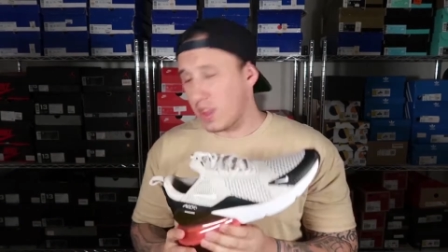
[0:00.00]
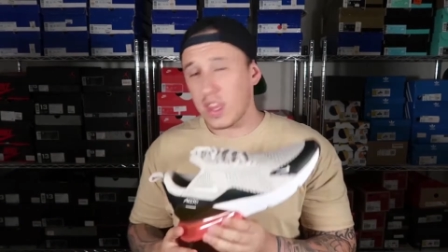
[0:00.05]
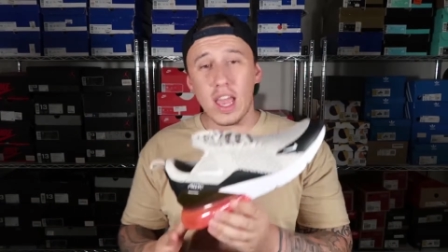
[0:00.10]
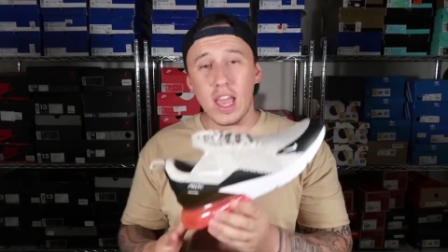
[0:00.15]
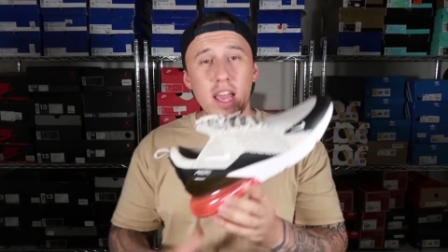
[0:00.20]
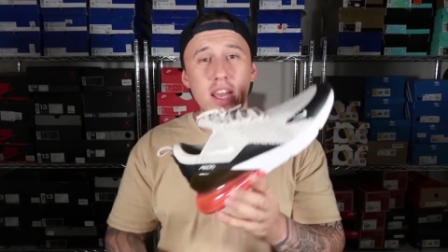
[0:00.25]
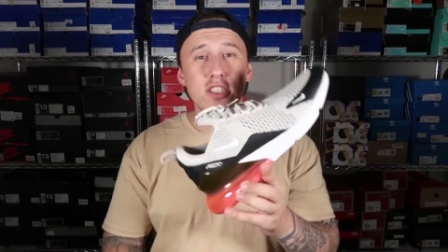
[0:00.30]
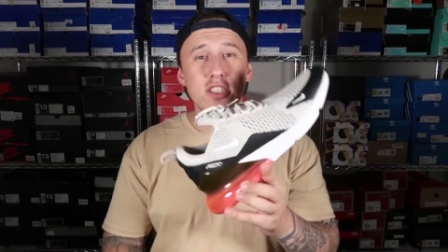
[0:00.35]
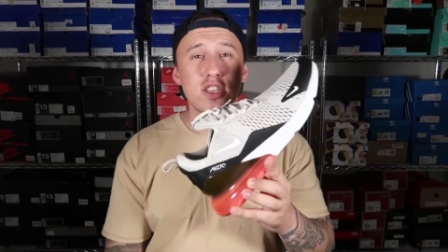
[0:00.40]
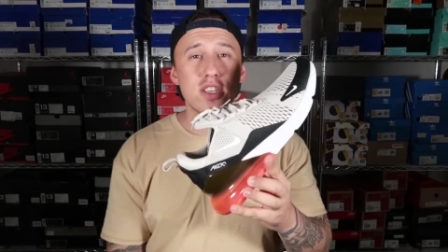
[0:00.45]

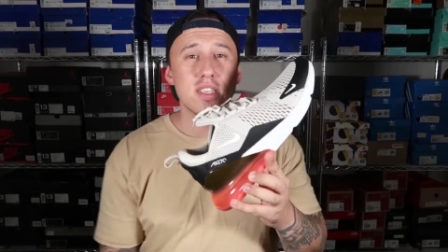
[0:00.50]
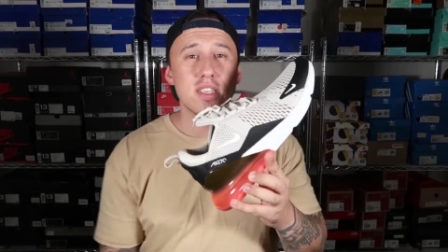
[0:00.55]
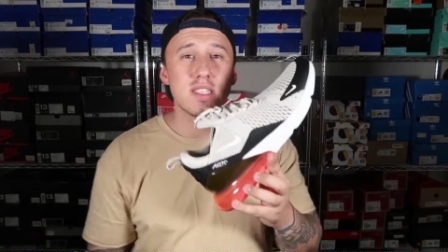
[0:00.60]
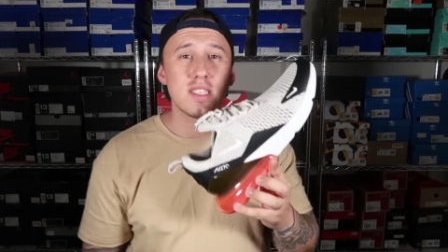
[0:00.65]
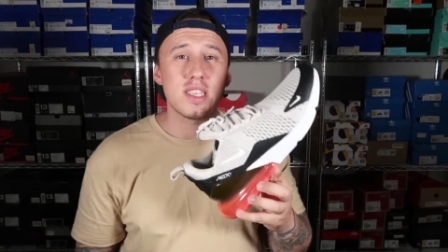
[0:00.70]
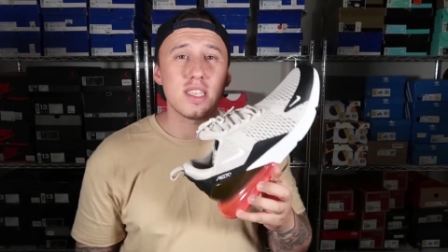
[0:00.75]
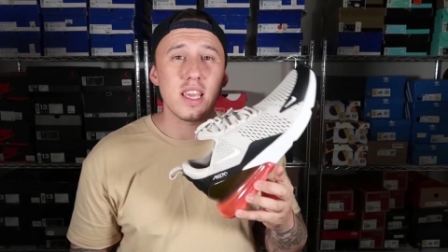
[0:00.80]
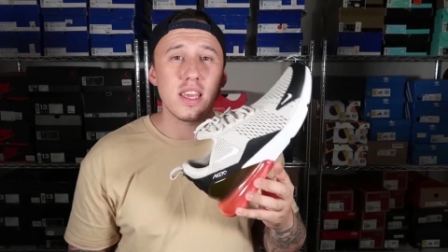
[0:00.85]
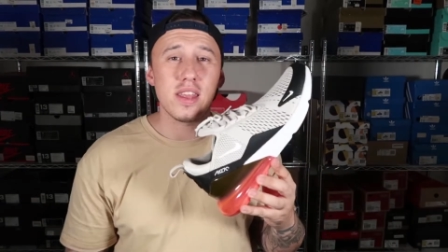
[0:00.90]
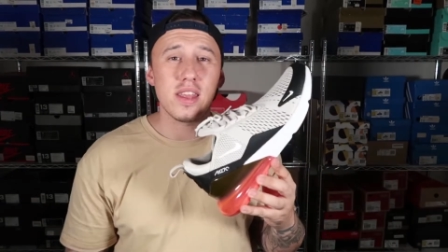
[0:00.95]
Now, as you can
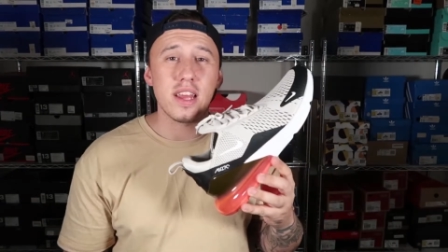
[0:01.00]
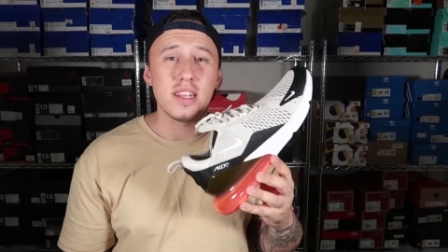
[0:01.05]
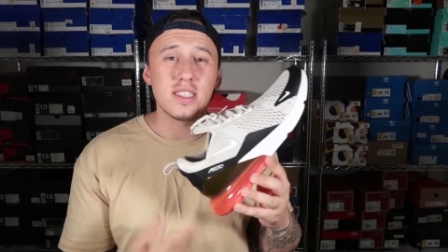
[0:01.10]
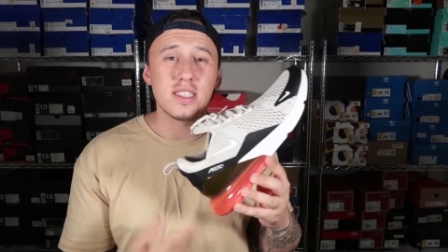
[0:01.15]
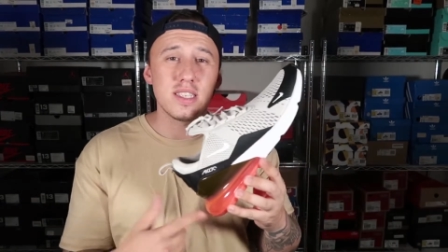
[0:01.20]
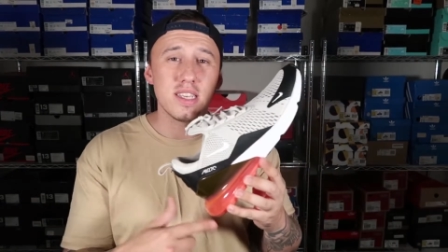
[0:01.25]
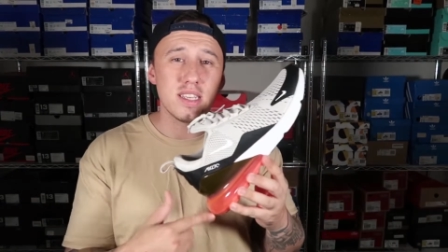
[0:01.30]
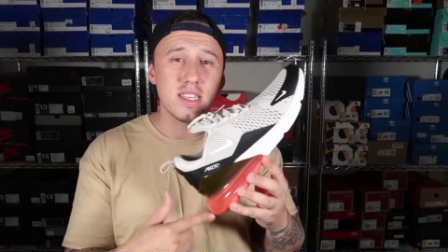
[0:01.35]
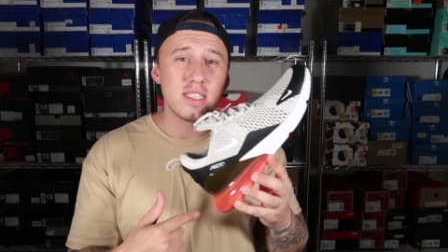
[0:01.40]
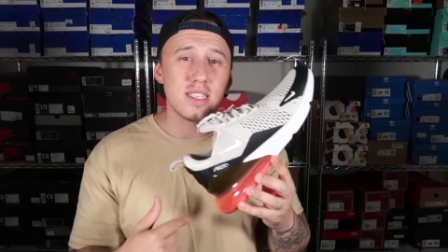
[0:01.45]
see, they
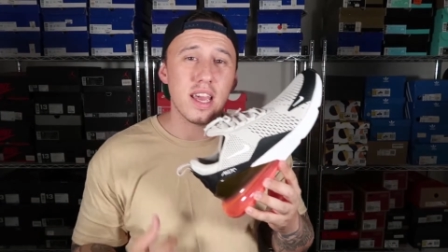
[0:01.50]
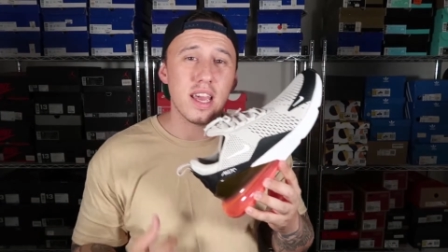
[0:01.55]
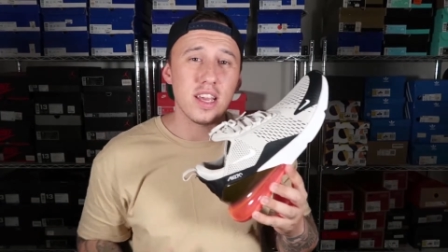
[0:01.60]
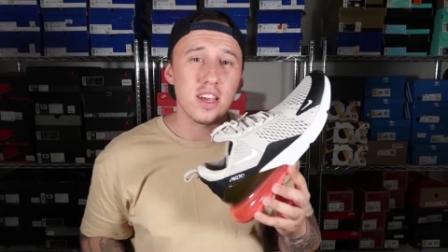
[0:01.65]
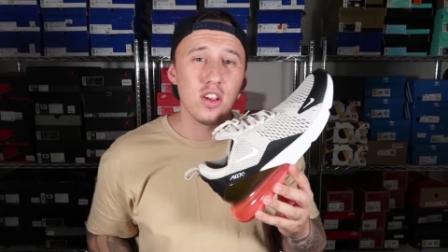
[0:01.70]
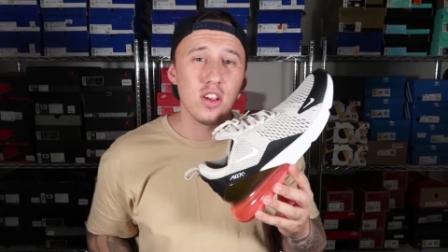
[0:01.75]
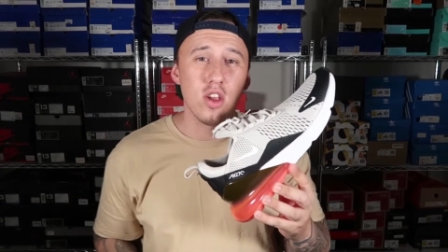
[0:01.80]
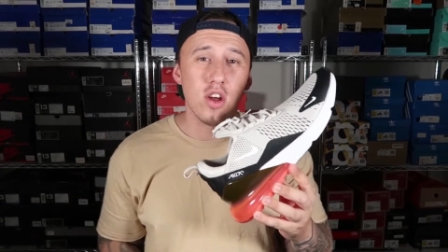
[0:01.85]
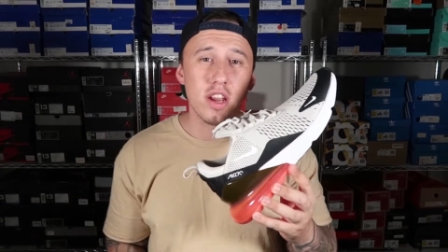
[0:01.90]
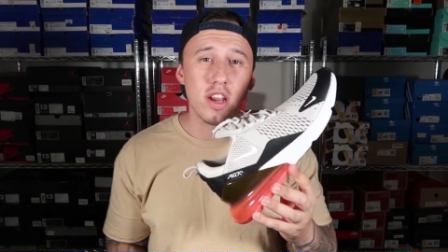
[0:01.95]
did
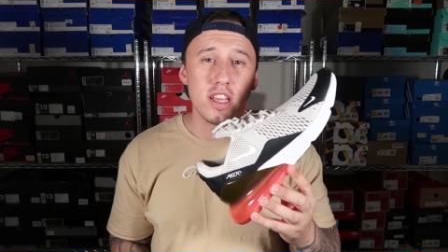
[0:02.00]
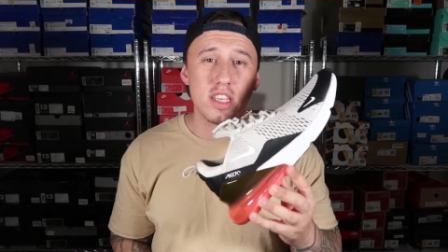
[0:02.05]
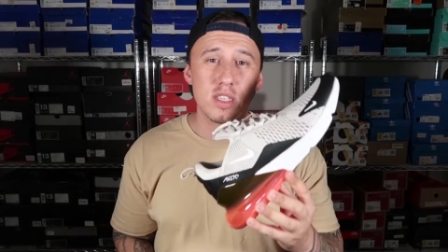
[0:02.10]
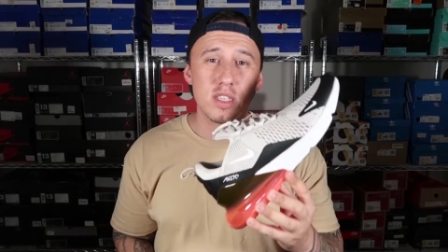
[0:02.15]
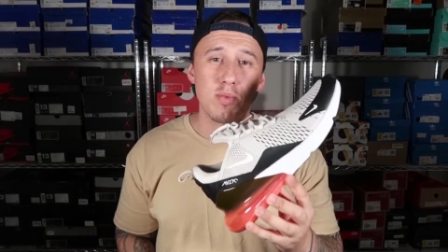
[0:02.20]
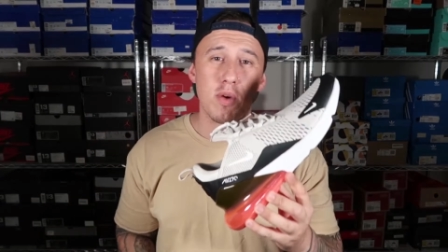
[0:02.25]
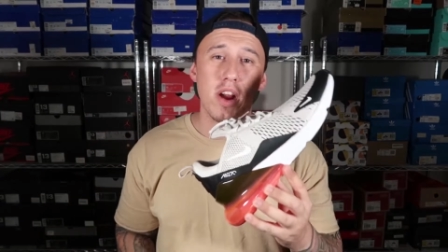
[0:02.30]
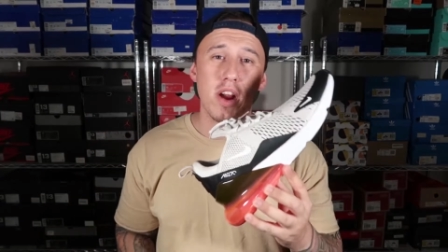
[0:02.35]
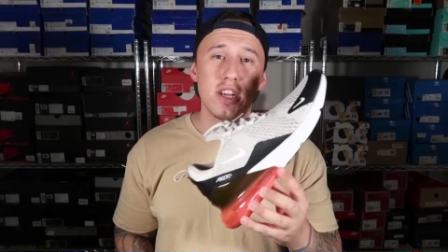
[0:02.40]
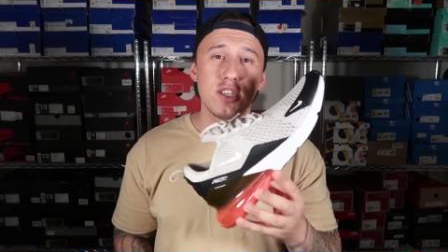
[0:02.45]
take a lot of
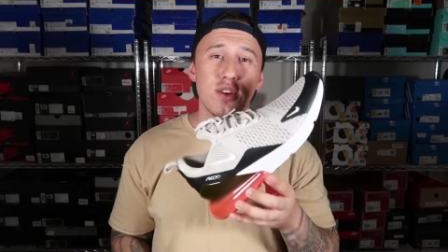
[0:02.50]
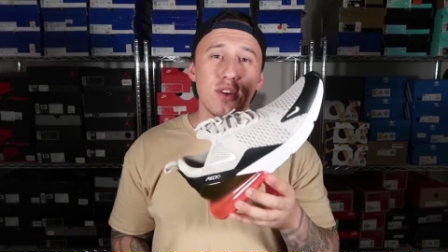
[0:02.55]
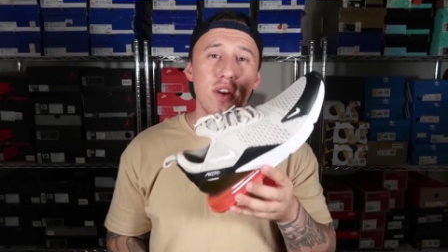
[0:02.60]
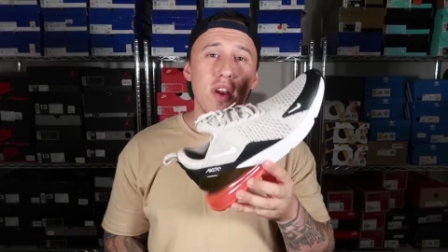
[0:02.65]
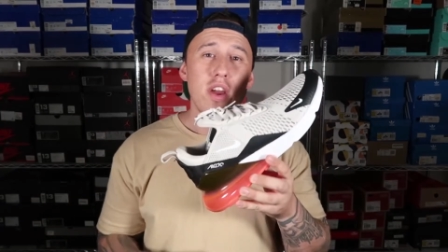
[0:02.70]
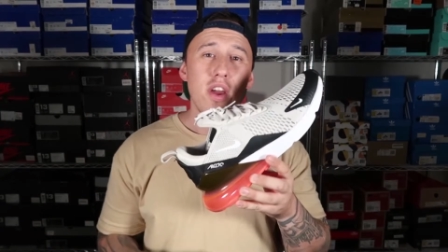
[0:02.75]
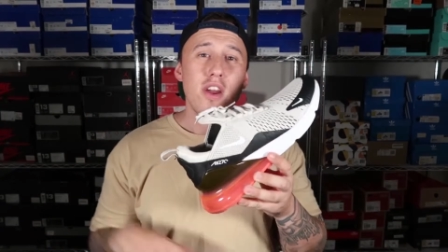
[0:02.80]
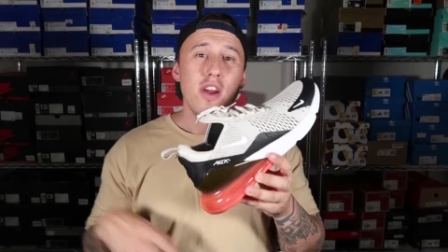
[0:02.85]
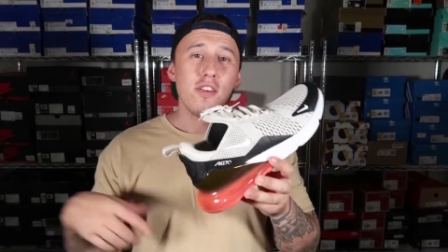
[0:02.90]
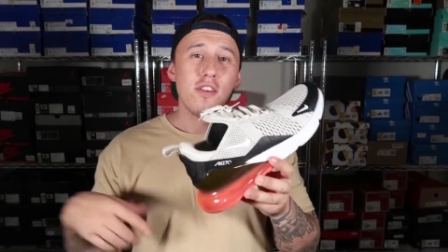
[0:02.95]
inspiration